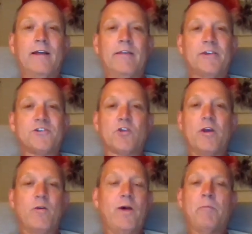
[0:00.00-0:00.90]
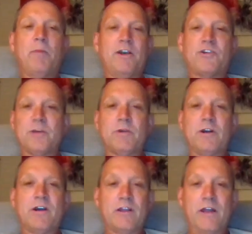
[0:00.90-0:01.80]
There's a correct way to punch someone
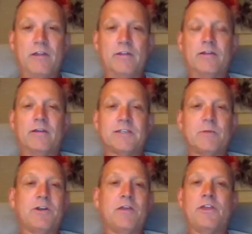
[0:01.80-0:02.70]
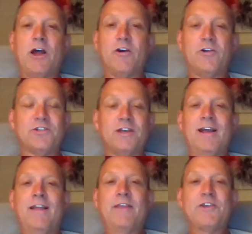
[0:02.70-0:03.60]
in the nose.
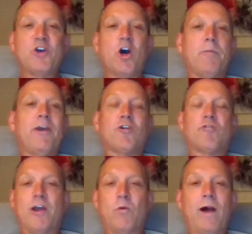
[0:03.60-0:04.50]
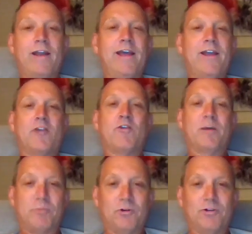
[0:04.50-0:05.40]
There's got to be a correct way to hit a
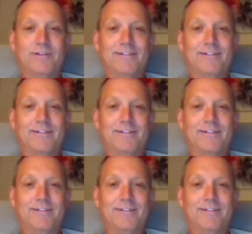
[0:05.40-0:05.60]
cricket ball.